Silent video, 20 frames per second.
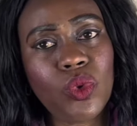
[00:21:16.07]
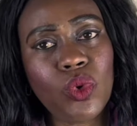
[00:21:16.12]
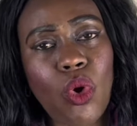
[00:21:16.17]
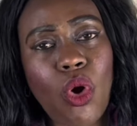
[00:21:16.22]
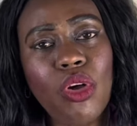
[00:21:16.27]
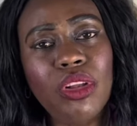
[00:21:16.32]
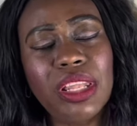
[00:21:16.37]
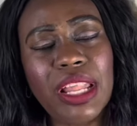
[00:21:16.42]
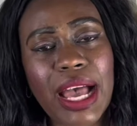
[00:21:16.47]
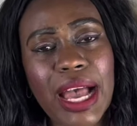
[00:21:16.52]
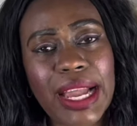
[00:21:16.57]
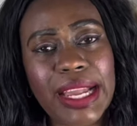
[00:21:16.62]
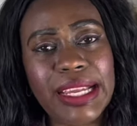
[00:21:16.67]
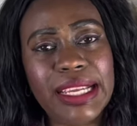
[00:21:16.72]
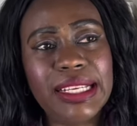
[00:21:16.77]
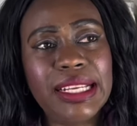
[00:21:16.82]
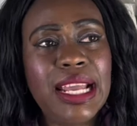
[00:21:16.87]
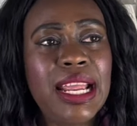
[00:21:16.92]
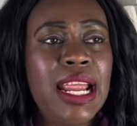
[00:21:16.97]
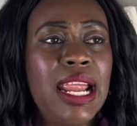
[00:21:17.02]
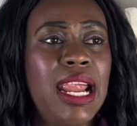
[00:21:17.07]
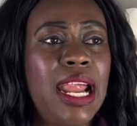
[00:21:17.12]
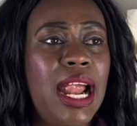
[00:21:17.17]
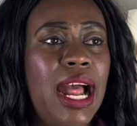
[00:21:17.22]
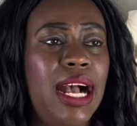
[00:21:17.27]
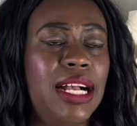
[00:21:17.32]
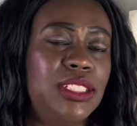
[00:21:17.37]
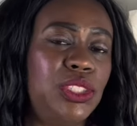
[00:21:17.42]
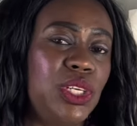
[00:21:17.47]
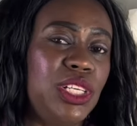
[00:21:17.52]
online.
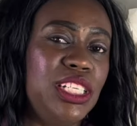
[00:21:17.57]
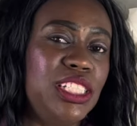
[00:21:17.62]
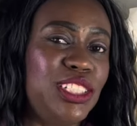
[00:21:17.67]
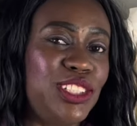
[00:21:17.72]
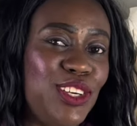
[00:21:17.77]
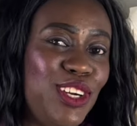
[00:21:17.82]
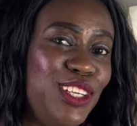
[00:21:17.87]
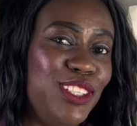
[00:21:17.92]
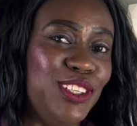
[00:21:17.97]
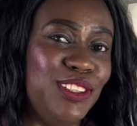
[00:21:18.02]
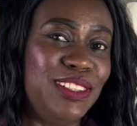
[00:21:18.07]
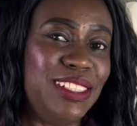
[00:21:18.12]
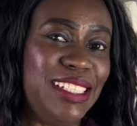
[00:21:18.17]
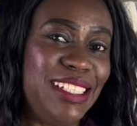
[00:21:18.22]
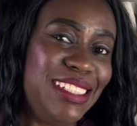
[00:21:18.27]
I actually saw it on